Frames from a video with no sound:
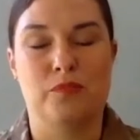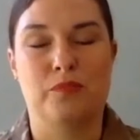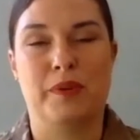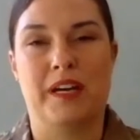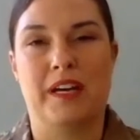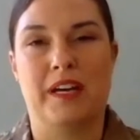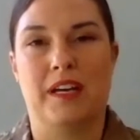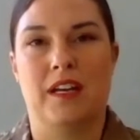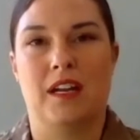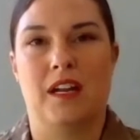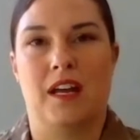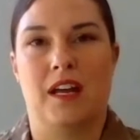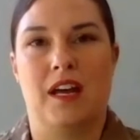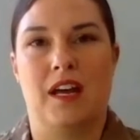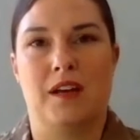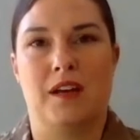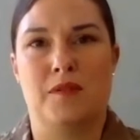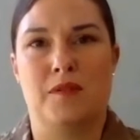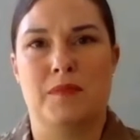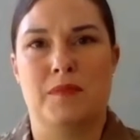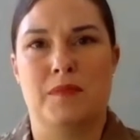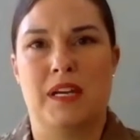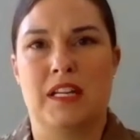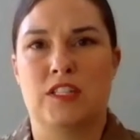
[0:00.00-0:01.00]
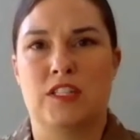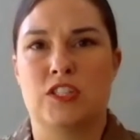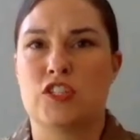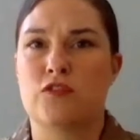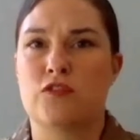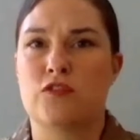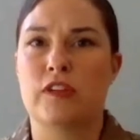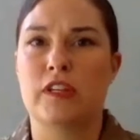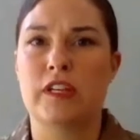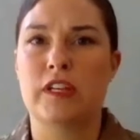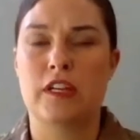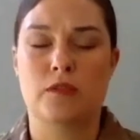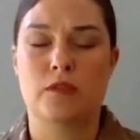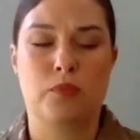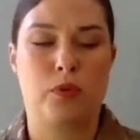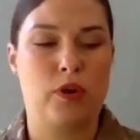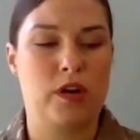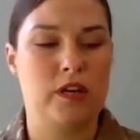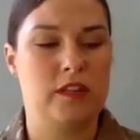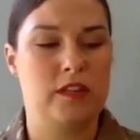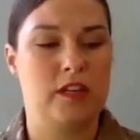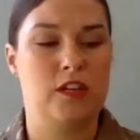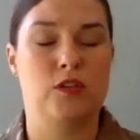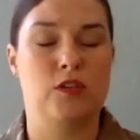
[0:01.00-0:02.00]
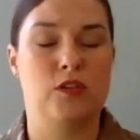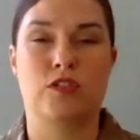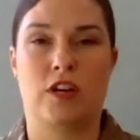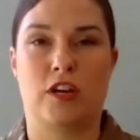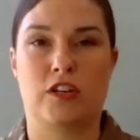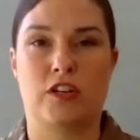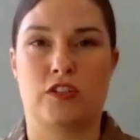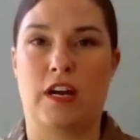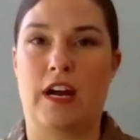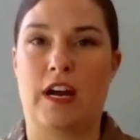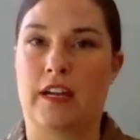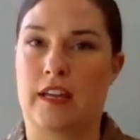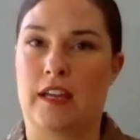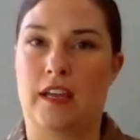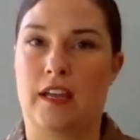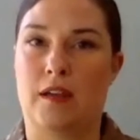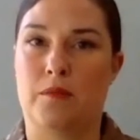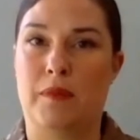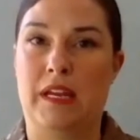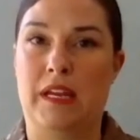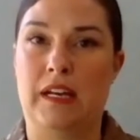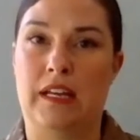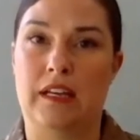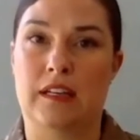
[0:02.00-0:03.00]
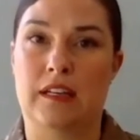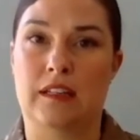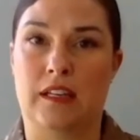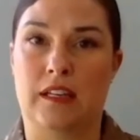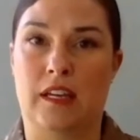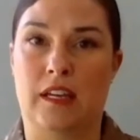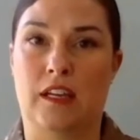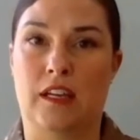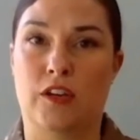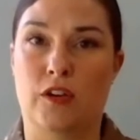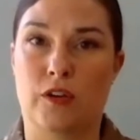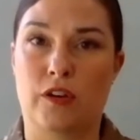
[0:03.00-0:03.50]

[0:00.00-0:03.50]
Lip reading: But it's just really important that you start tracking immediately.